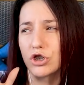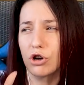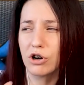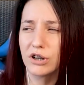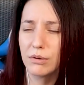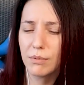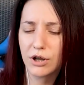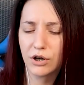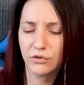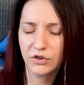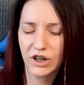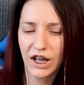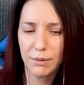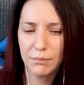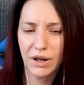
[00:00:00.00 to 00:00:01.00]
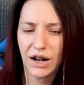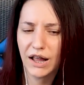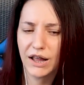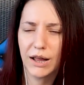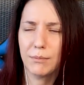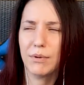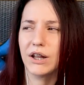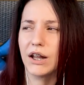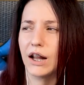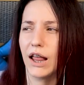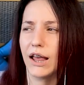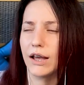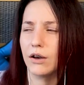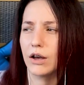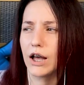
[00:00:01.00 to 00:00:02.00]
short amount of time, I mean
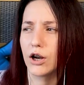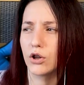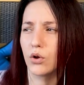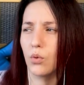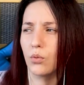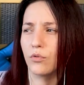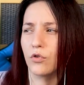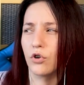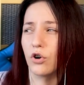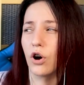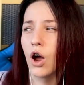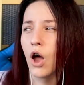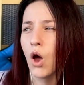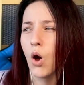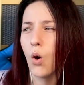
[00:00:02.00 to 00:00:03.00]
like, I don't know, for